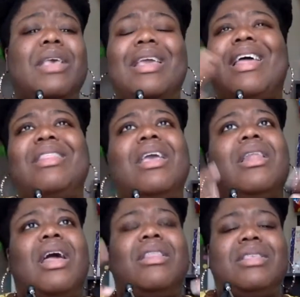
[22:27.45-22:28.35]
And I think a
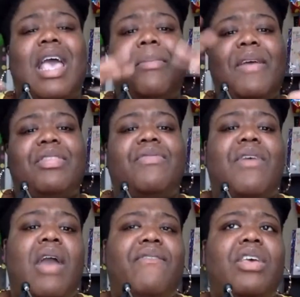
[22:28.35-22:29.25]
lot of this happened at the
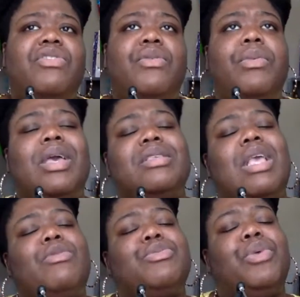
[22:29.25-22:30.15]
Fire Festival because
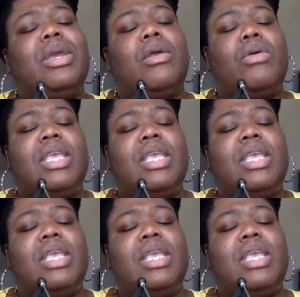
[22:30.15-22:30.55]
they was bringing on